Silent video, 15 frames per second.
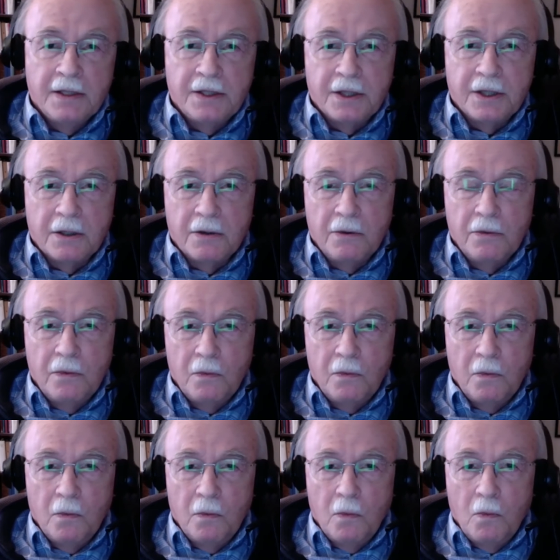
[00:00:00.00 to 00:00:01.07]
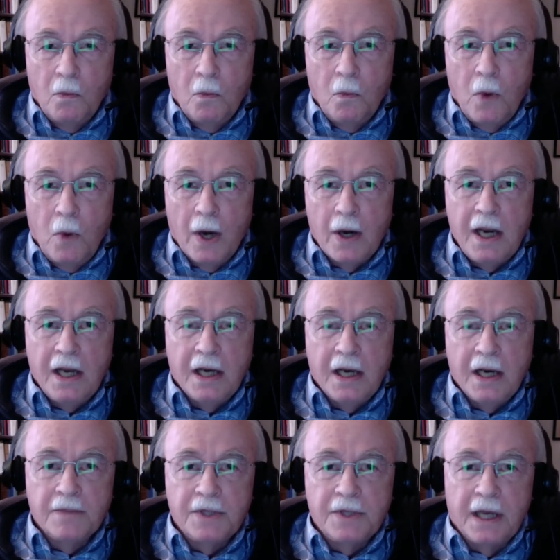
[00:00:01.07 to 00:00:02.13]
So where he
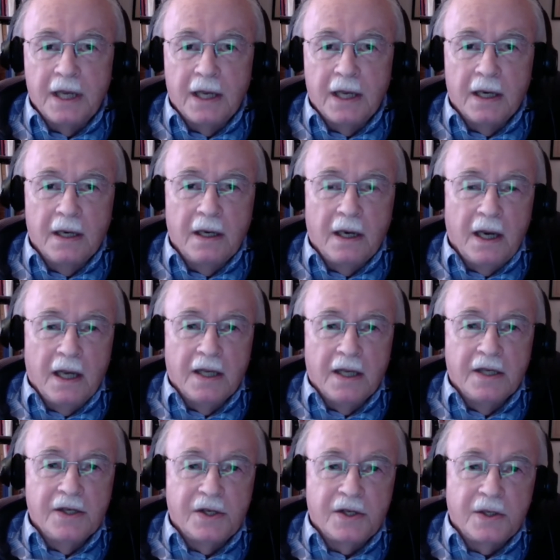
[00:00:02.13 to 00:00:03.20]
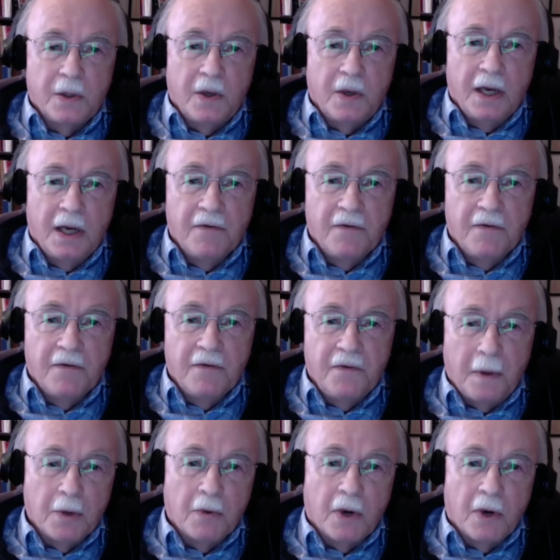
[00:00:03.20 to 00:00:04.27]
comes in is in
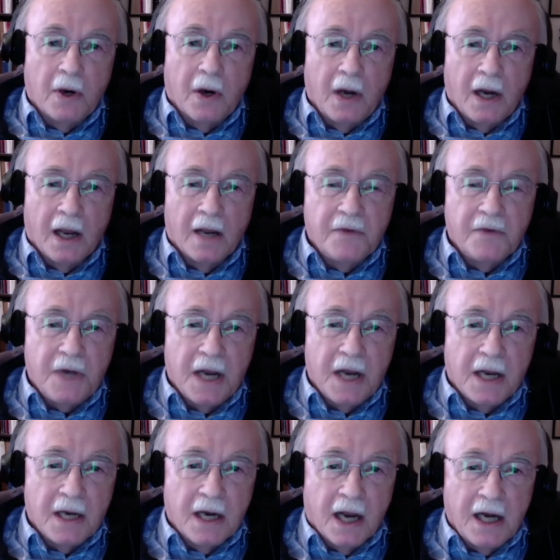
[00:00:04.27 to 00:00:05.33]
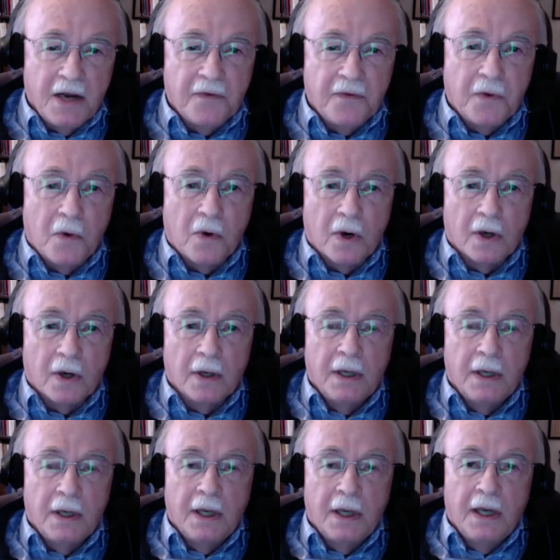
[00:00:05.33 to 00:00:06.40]
February of ten ninety-four,
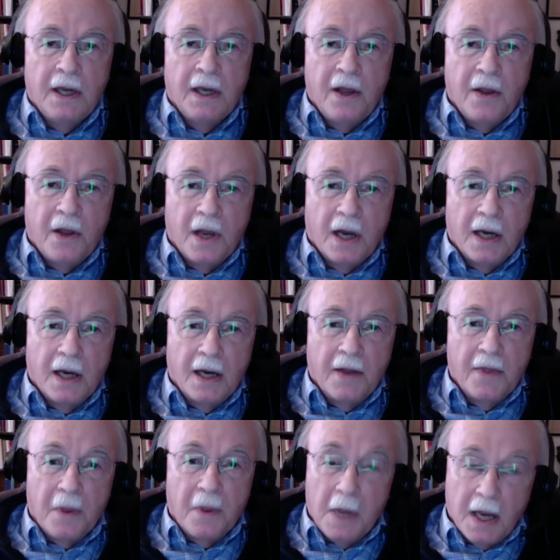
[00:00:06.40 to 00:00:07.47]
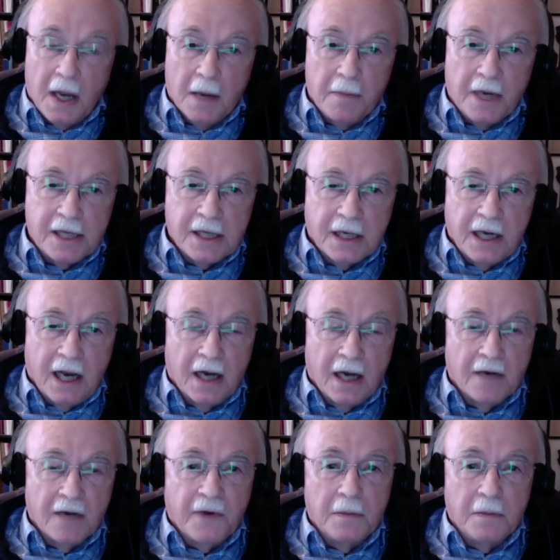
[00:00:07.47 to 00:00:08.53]
uh, the Abbasid
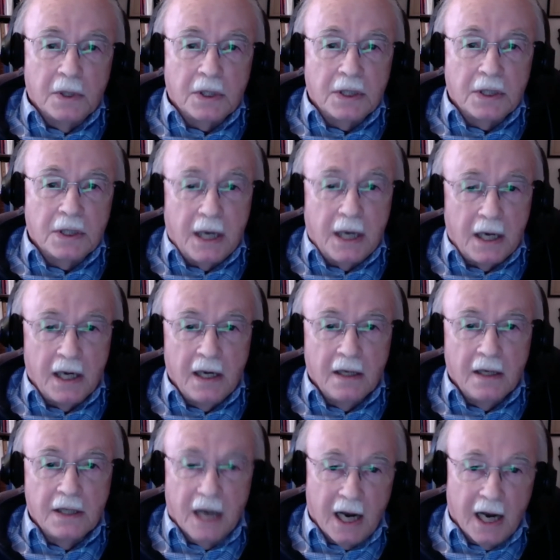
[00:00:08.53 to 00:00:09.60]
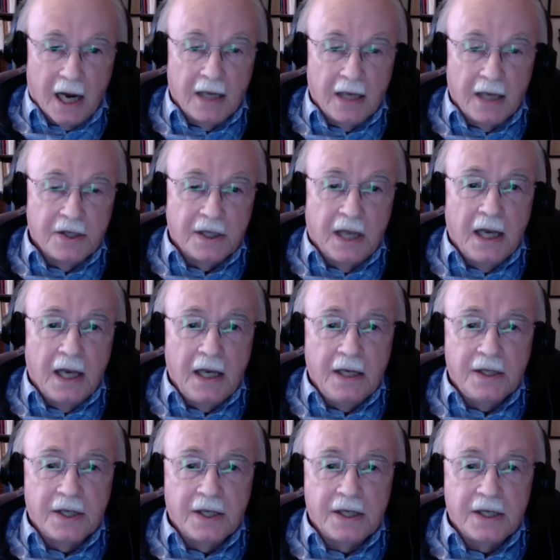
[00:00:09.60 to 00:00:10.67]
Caliph al-Muqtadi dies, and
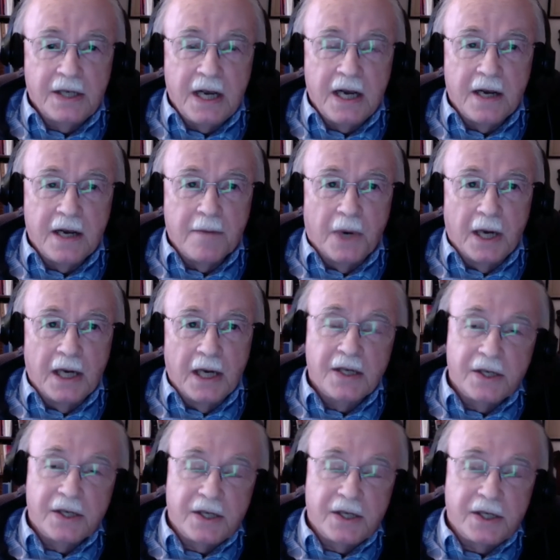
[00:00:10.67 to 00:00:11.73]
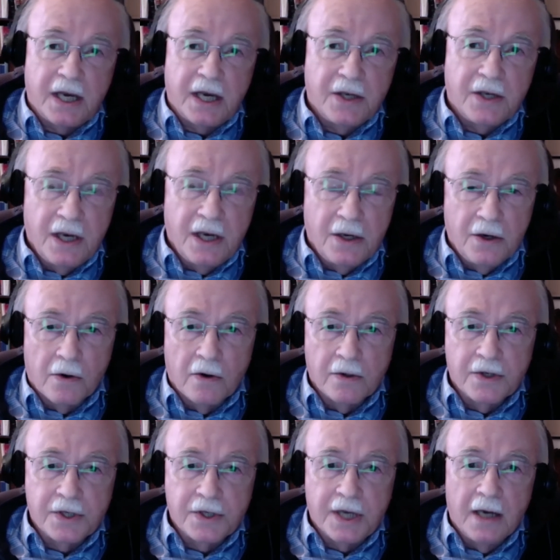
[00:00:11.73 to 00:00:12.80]
he's succeeded by his
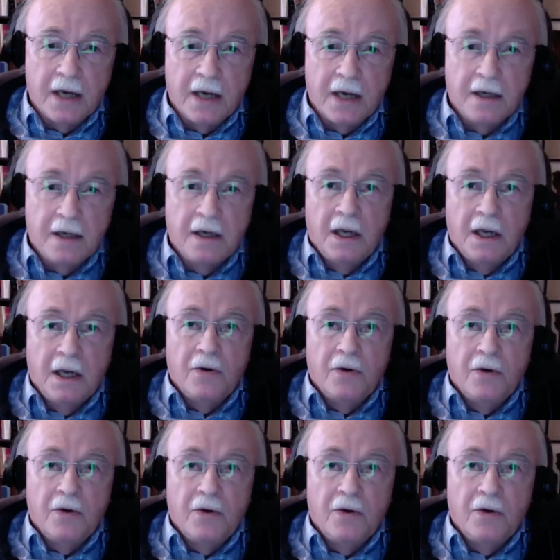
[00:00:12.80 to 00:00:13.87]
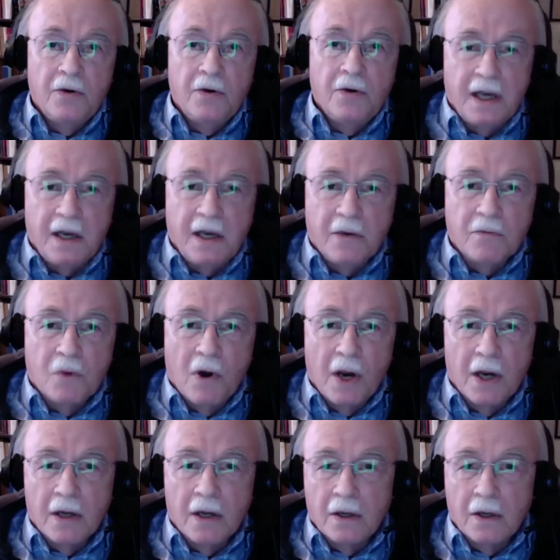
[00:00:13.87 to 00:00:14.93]
sixteen-year-old son, who takes the
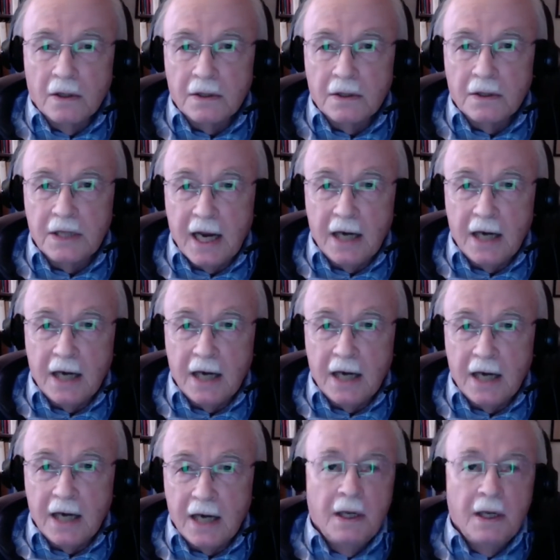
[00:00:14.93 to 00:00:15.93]
royal title